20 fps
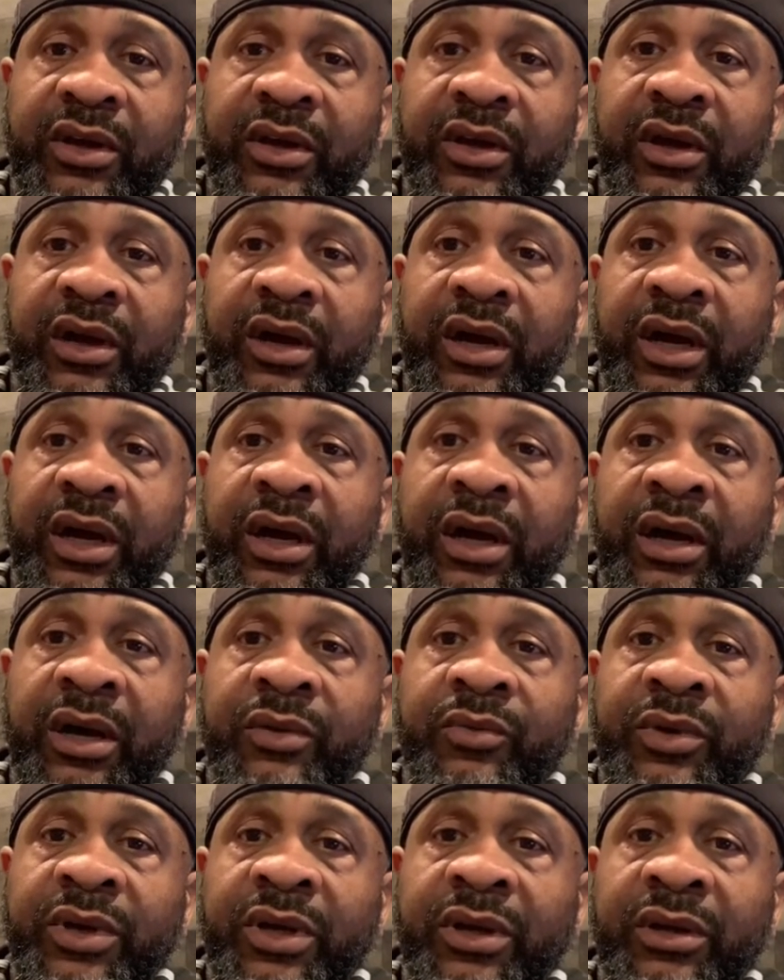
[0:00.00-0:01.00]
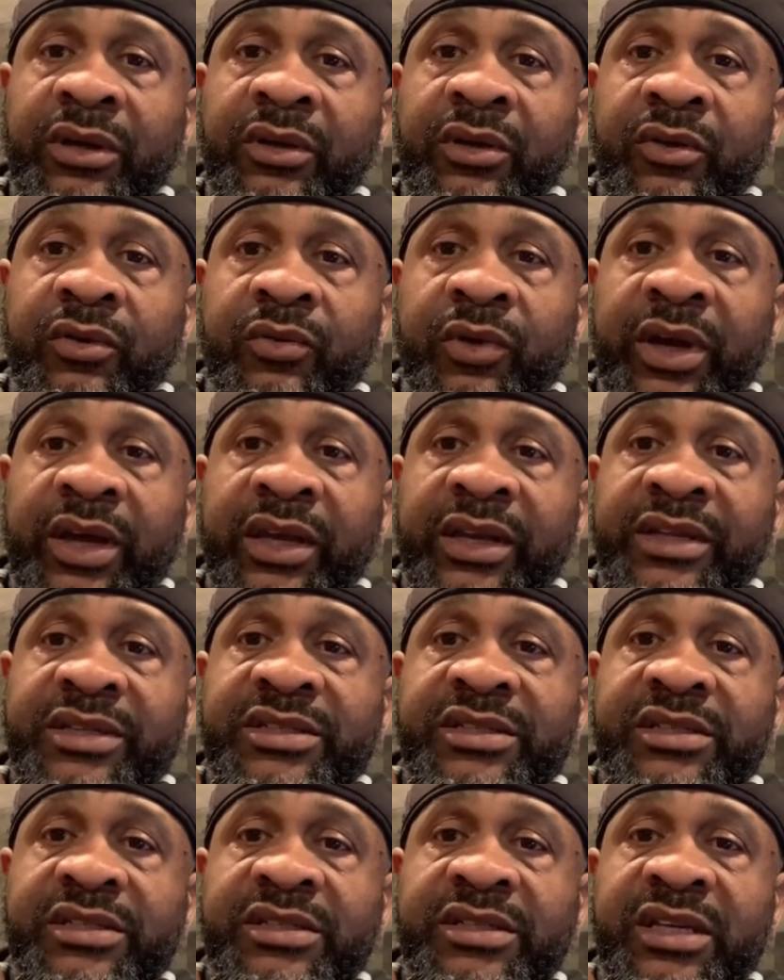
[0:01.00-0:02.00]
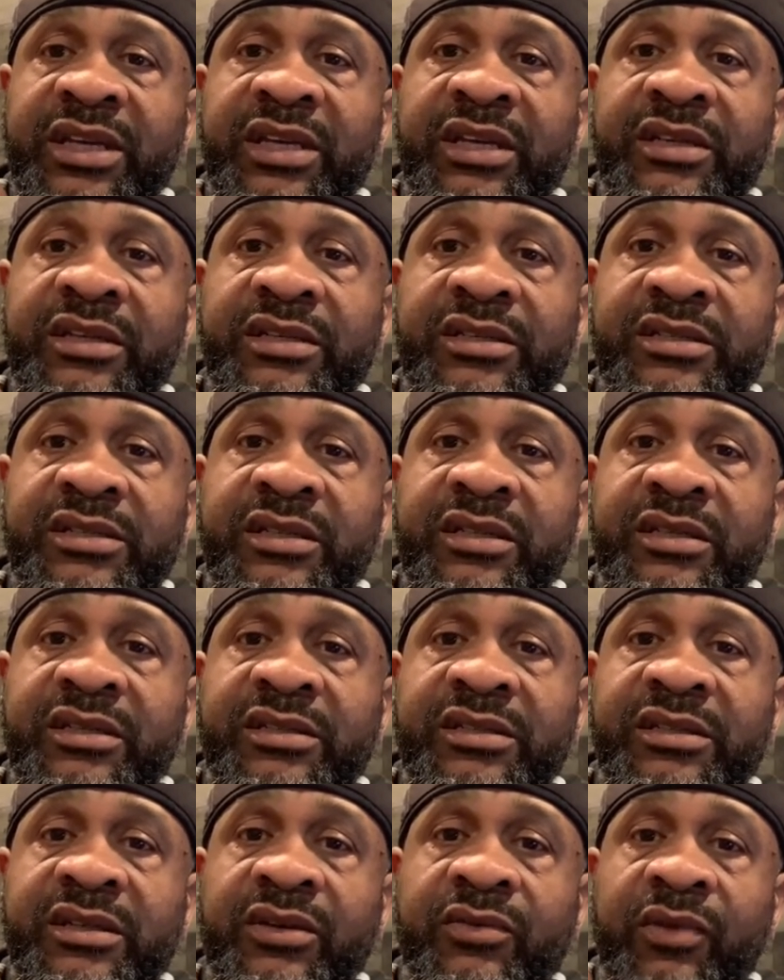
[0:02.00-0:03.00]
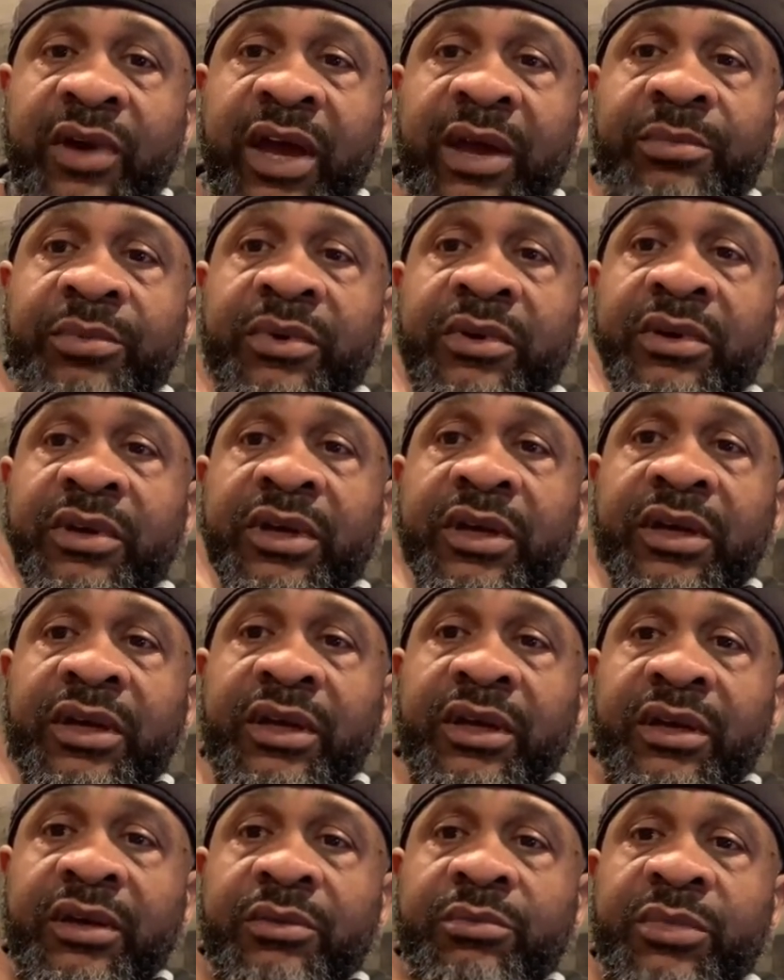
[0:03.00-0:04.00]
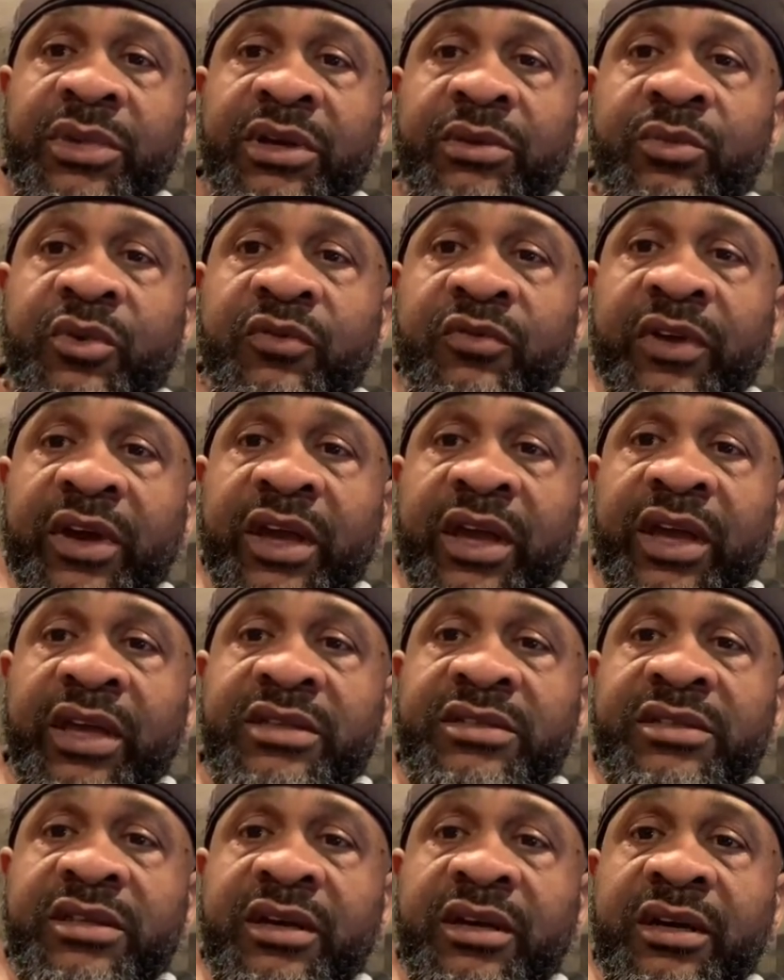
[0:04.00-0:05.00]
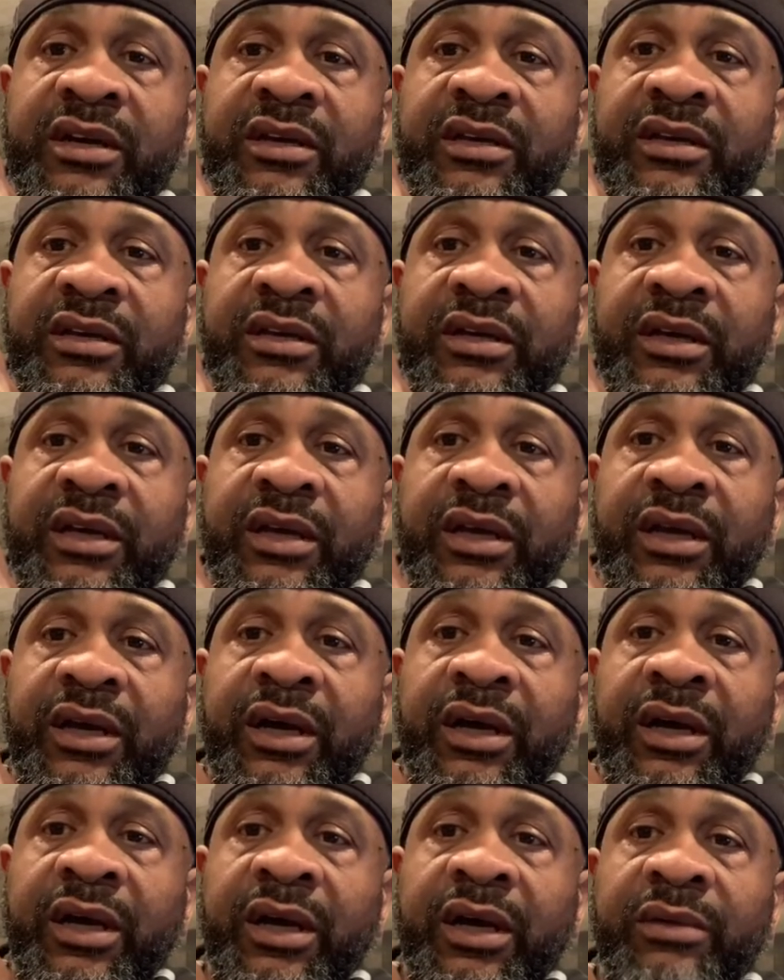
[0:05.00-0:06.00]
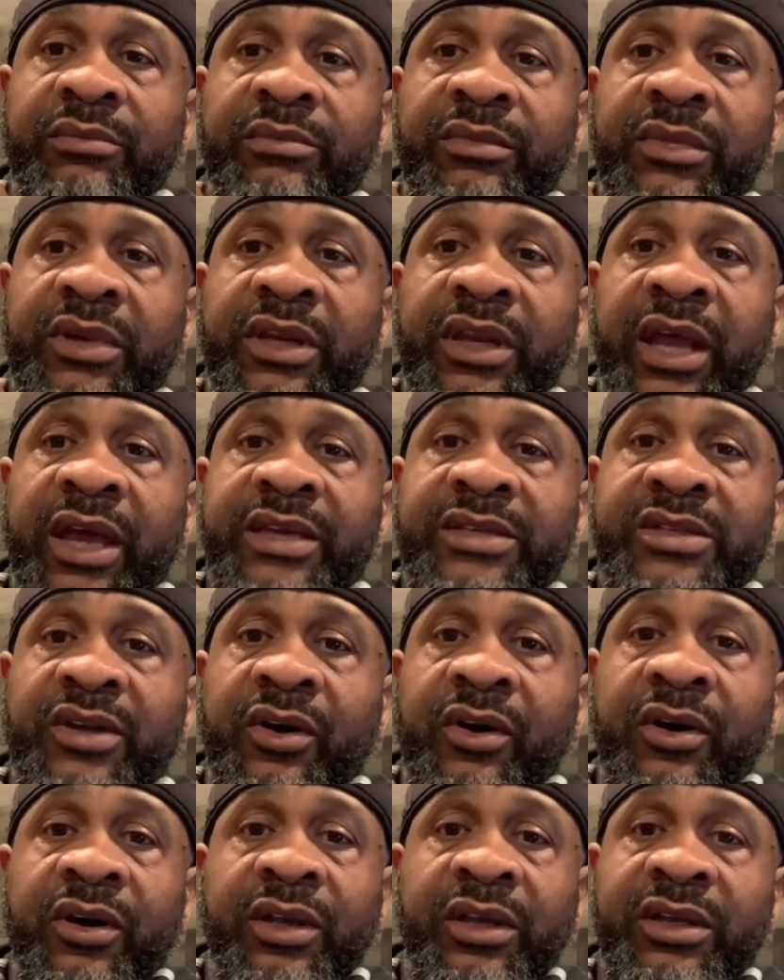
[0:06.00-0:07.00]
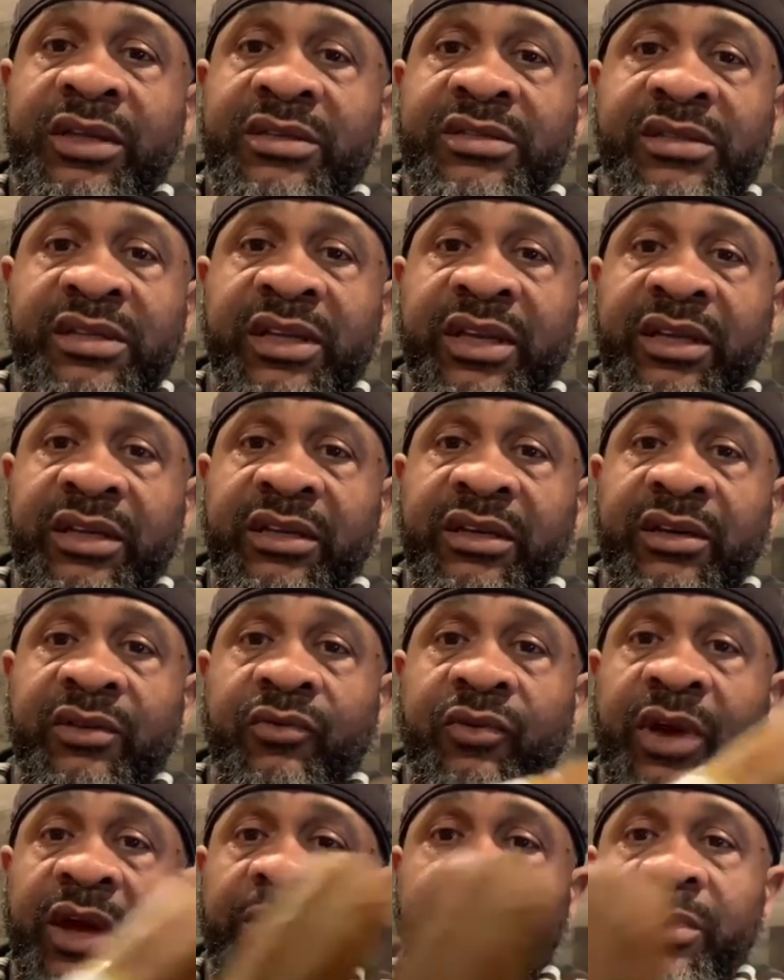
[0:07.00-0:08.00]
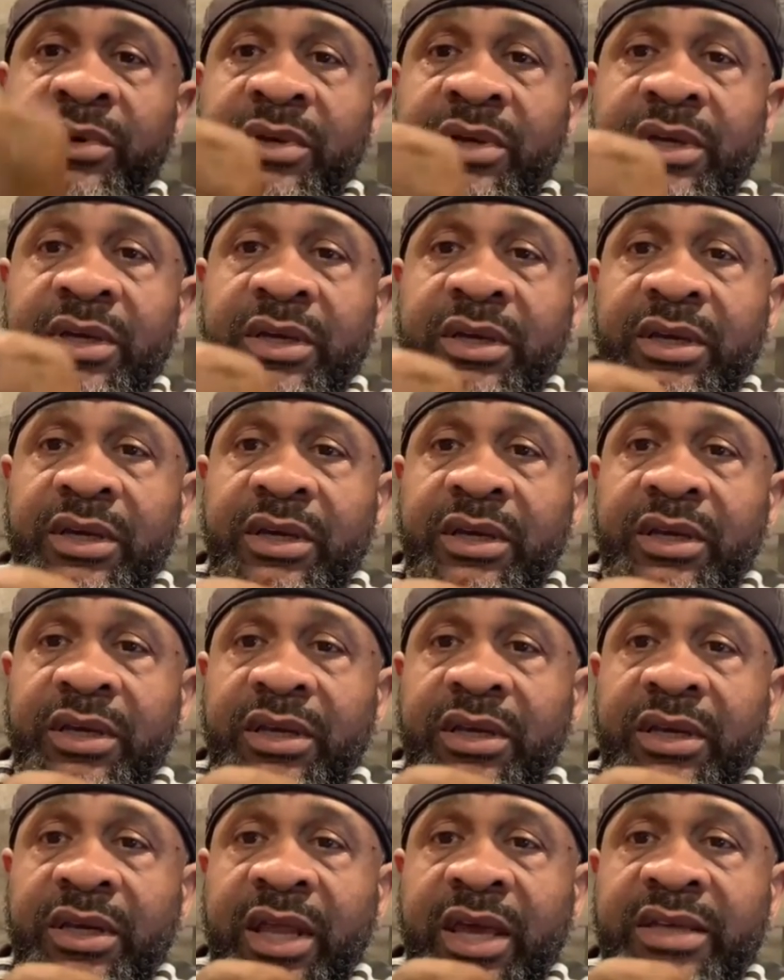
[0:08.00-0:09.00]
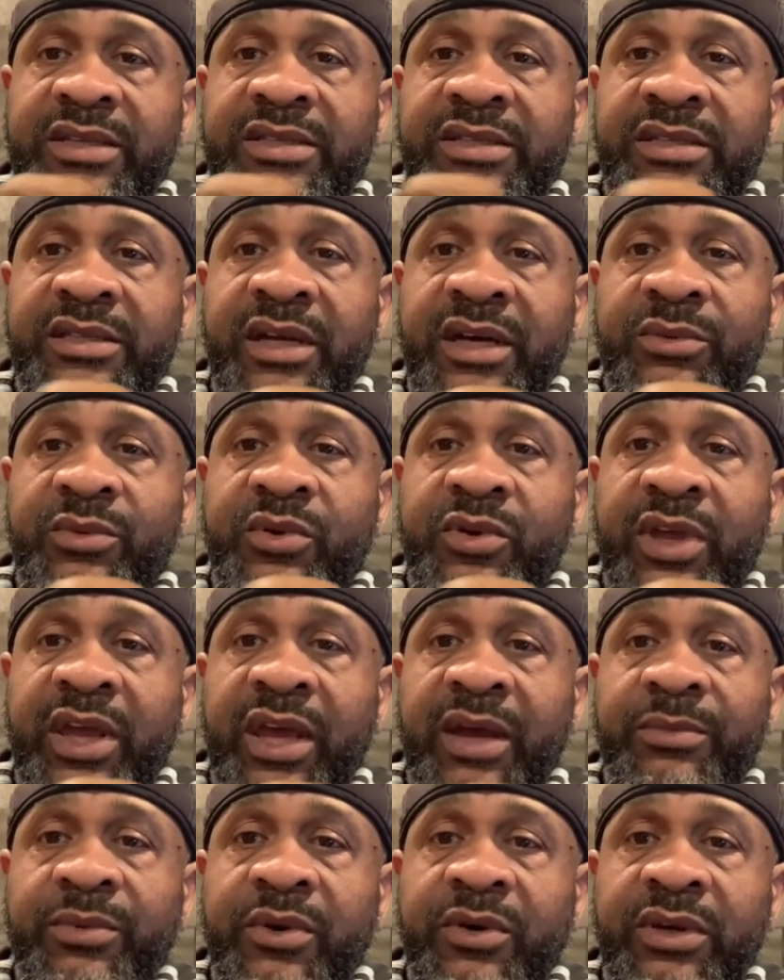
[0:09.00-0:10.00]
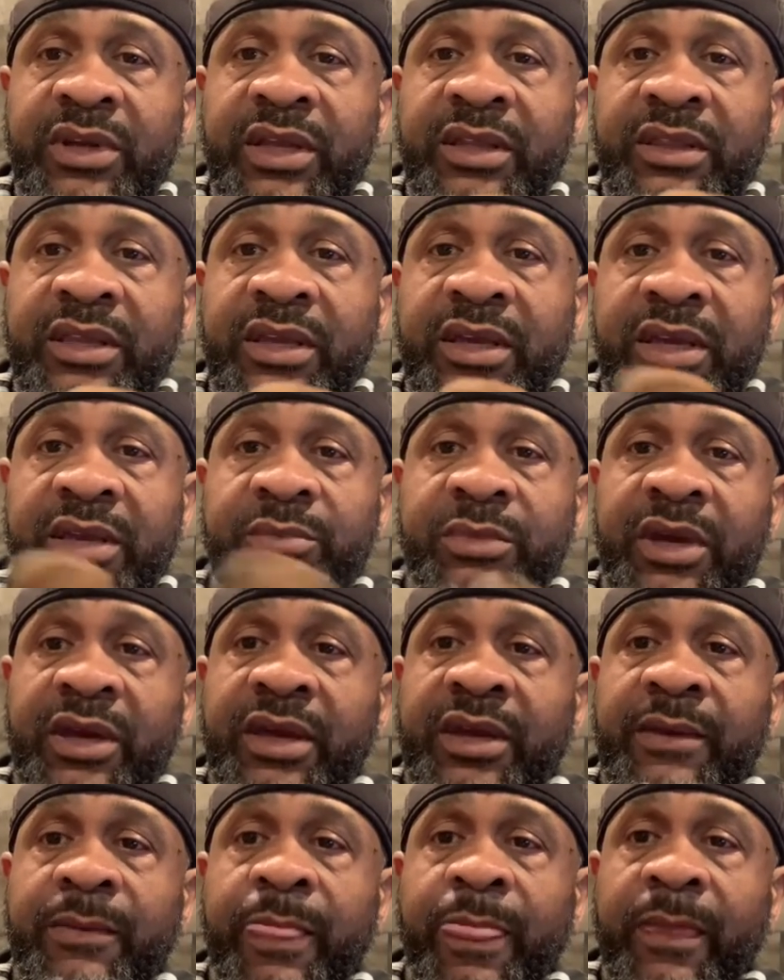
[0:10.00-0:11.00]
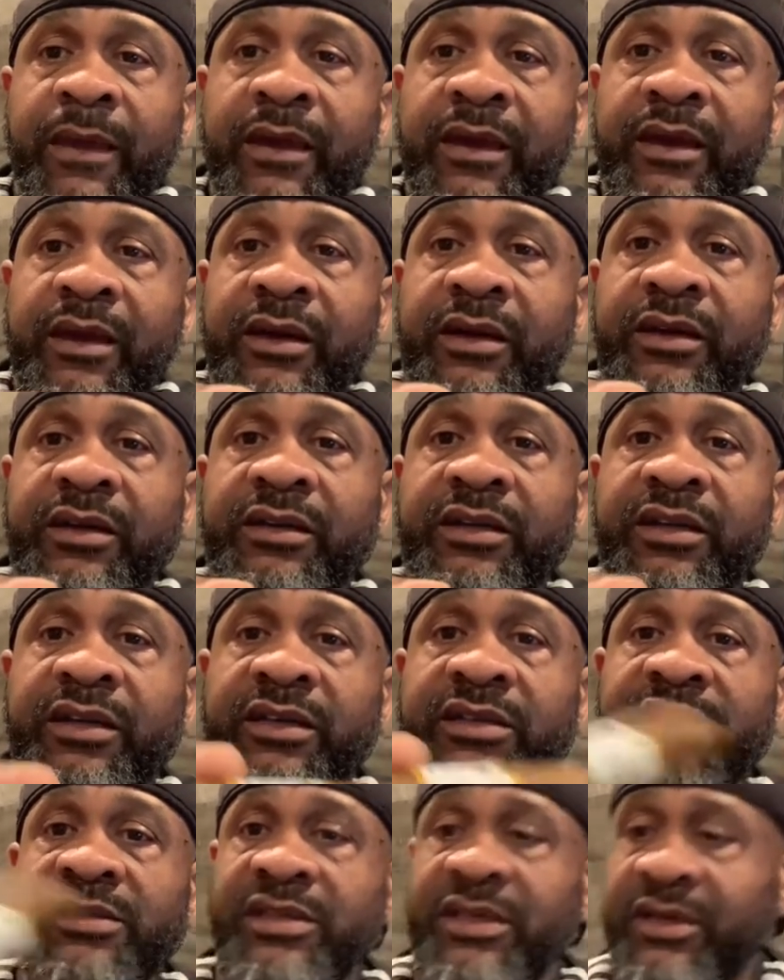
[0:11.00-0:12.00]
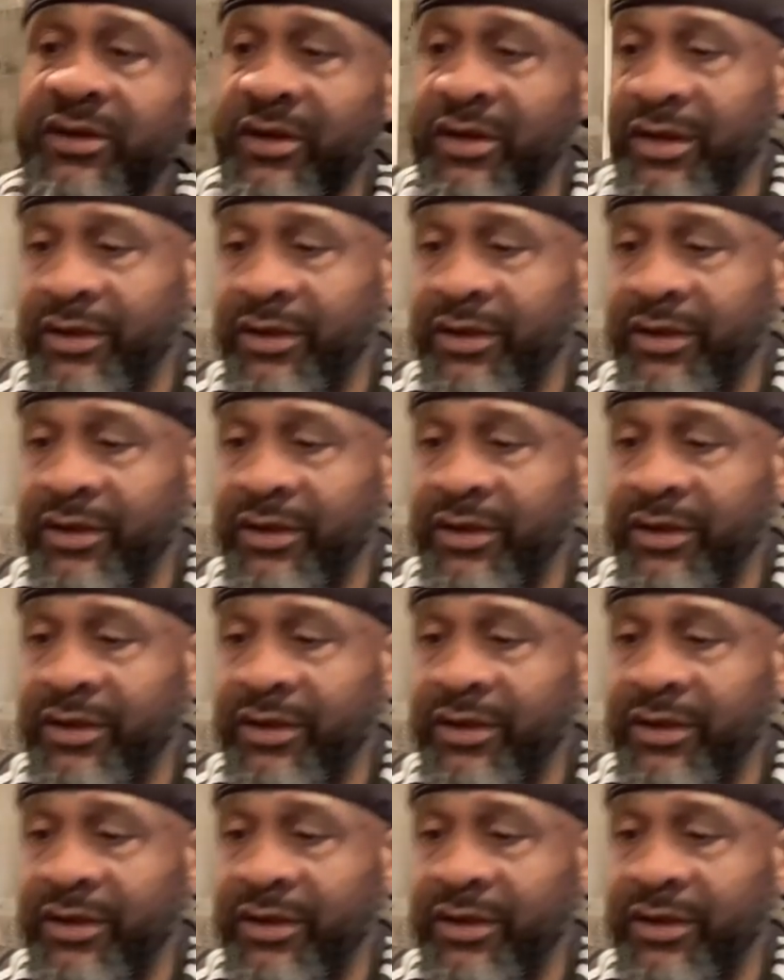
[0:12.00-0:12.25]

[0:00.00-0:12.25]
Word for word: uh, with a little reddish tint to, to the wrapper. Minimal veins there. Uh, nice oily, slick looking wrapper. Nice double cap on that thing, man. Good looking cigar.